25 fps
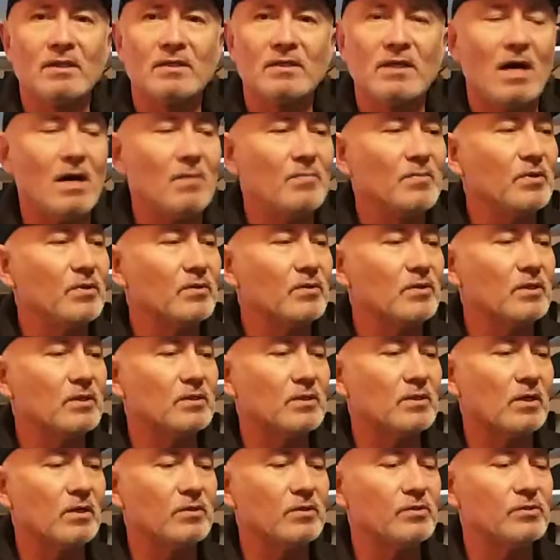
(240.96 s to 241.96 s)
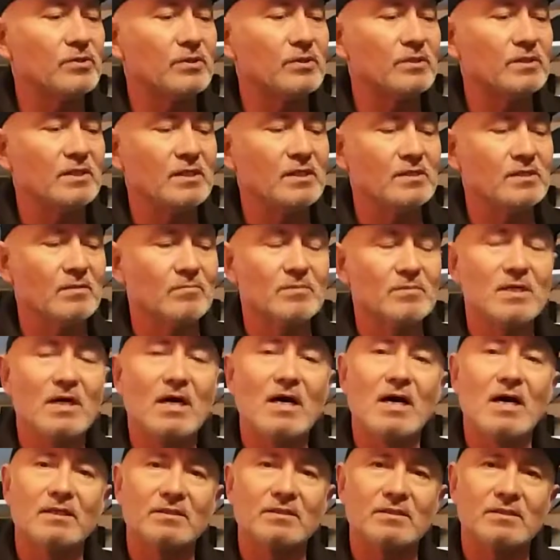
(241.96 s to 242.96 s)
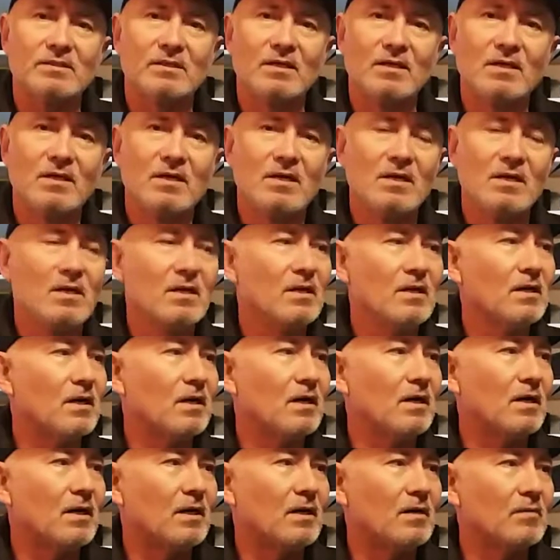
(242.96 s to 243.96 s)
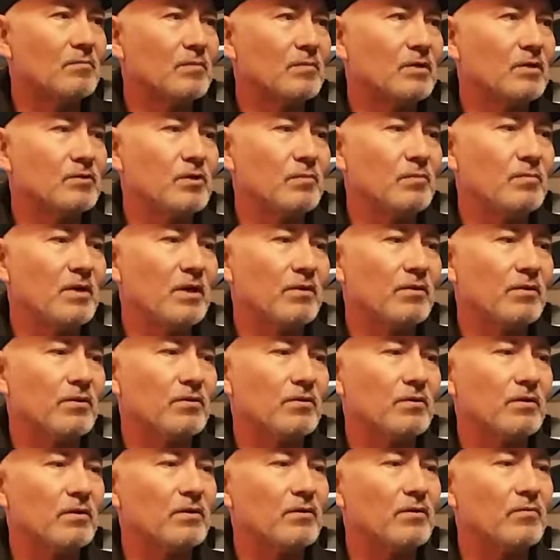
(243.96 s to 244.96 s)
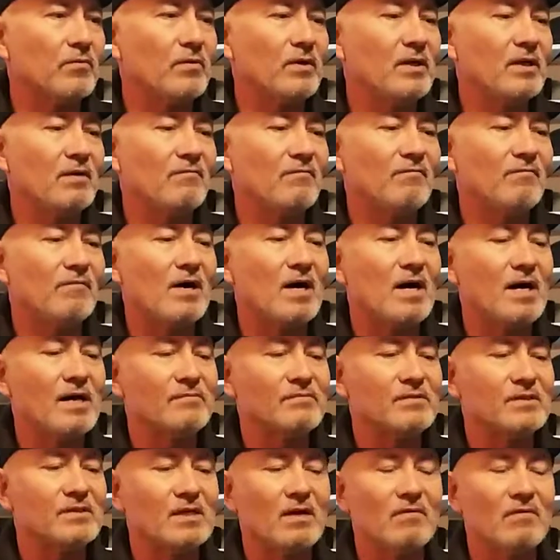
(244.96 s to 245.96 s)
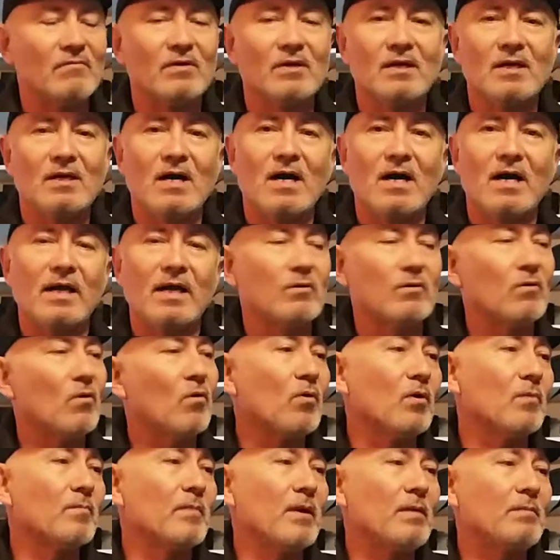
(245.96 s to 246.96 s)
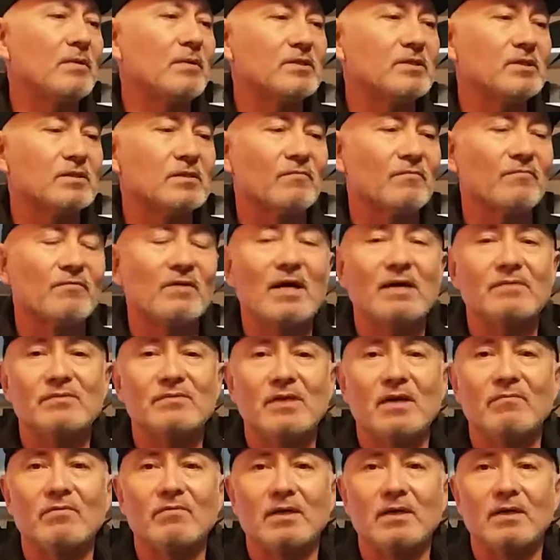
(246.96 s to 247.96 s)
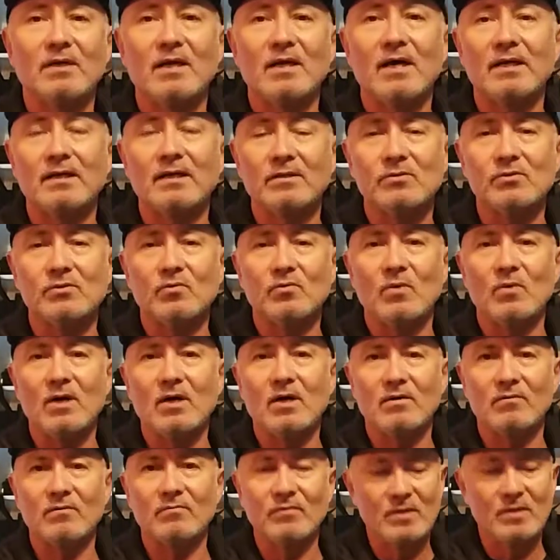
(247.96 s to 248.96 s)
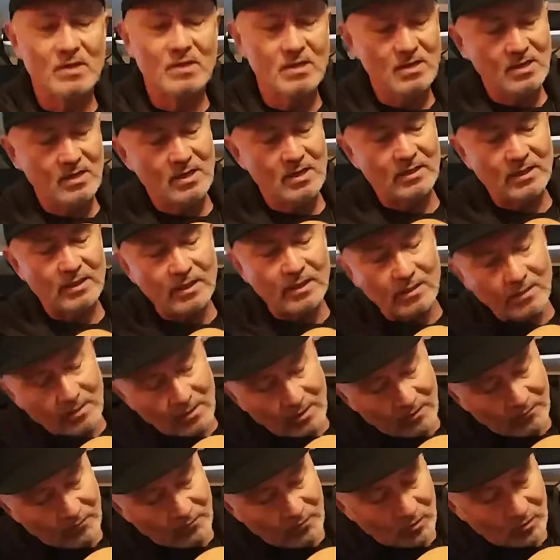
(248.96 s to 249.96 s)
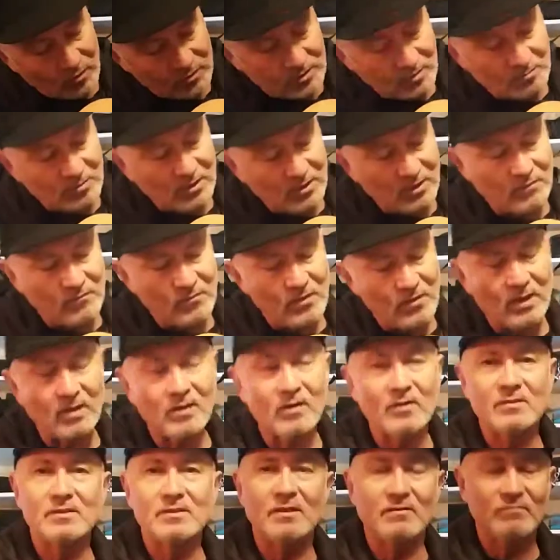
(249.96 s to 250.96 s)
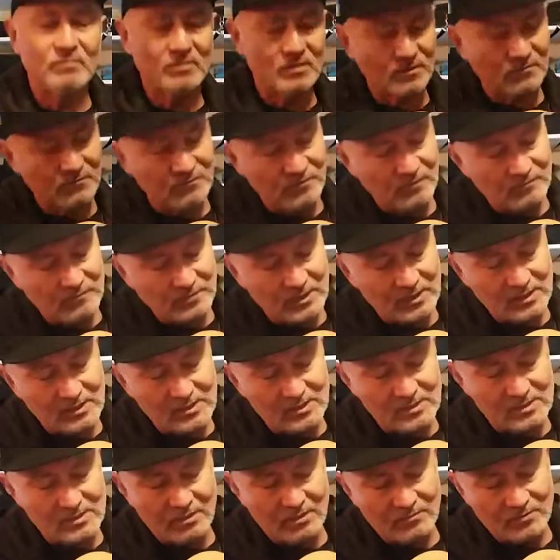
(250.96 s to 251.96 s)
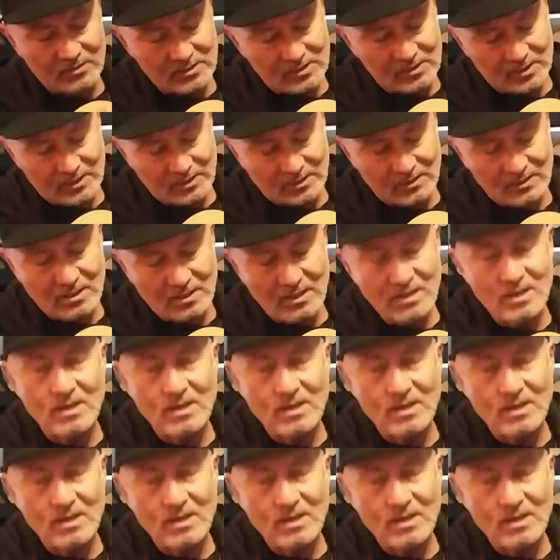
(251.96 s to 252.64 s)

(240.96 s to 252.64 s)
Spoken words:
the top of your guitar, you should see some dots. There should be a 3, 5, 7, 9, or maybe just a 5, 7, and 9, and 12. And then, of course, above there, it's even a 15, 17,